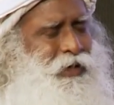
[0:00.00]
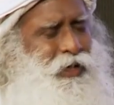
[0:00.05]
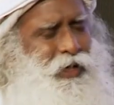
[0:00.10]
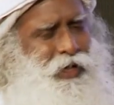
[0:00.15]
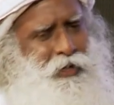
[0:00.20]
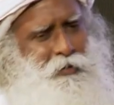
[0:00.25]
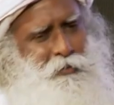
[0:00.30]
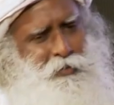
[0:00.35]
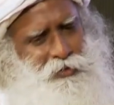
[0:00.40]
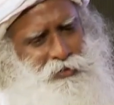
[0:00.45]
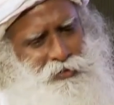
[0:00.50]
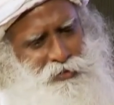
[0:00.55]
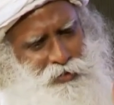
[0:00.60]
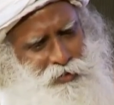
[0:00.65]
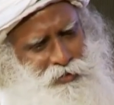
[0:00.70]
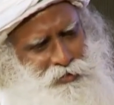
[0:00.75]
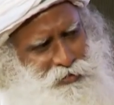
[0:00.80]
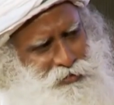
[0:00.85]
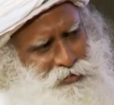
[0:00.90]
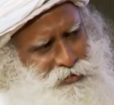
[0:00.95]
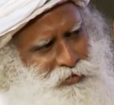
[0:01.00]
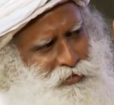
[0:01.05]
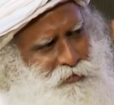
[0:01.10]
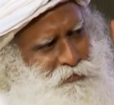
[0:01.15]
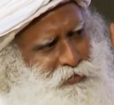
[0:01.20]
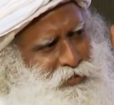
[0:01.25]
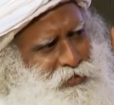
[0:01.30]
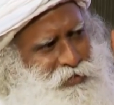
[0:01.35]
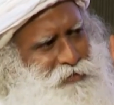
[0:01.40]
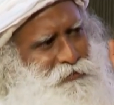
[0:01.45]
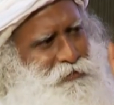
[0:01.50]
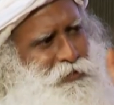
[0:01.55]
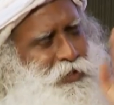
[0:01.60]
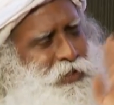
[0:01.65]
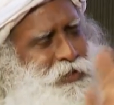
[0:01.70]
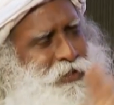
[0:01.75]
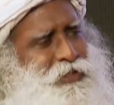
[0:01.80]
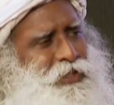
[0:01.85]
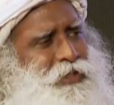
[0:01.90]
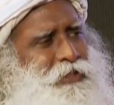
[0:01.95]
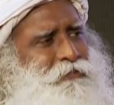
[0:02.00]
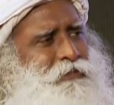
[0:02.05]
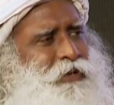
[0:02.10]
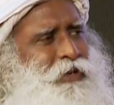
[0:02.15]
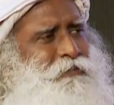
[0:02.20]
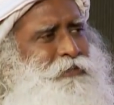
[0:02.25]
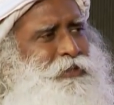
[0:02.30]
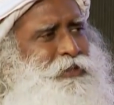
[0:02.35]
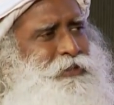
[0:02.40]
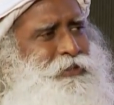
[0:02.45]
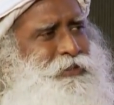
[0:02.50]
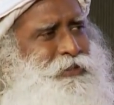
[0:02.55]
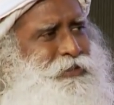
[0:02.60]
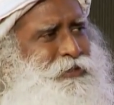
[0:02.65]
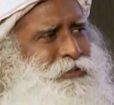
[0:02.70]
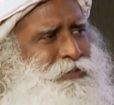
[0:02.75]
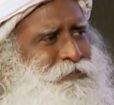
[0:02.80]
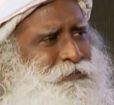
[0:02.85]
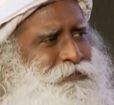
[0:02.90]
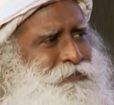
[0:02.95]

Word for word: I've been saying the same things for the last thirty-five years.